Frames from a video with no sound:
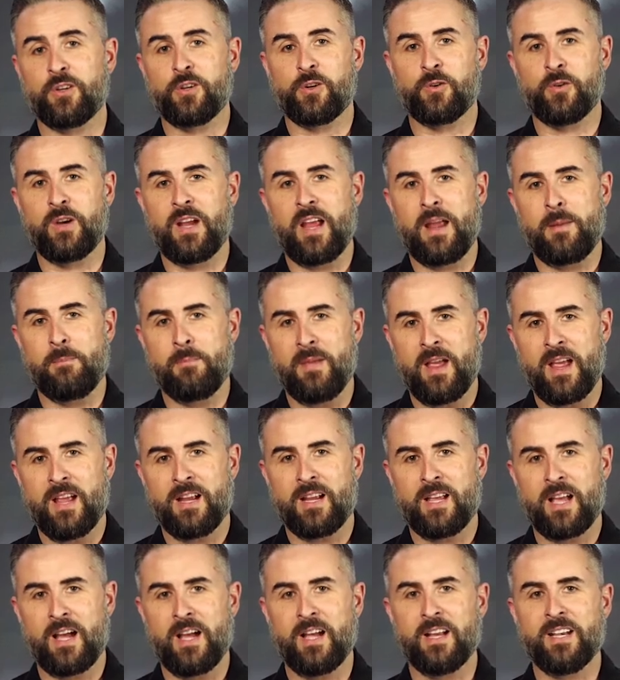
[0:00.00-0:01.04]
to create
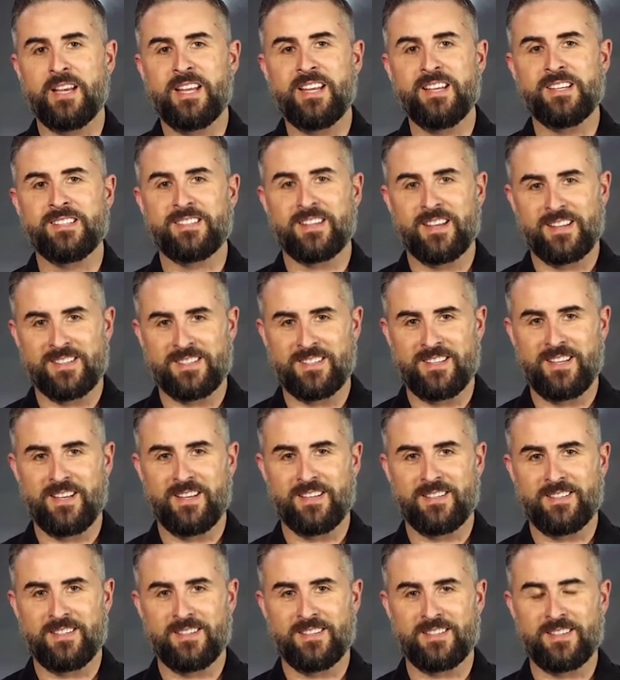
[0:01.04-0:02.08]
mankind, he says
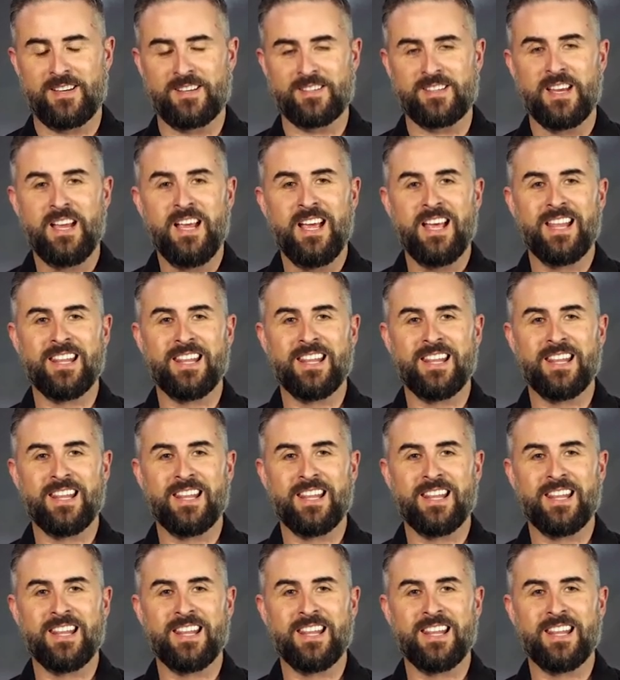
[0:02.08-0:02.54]
this He says,